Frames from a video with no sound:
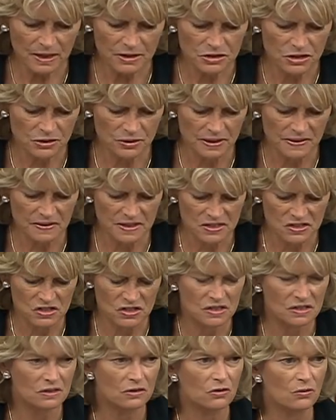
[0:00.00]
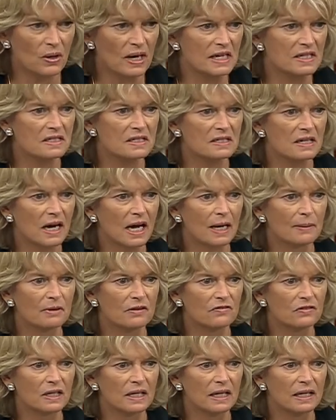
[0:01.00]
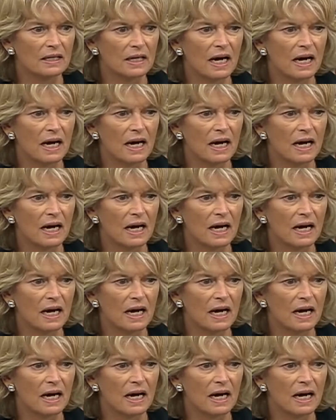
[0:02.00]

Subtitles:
during this great time of need.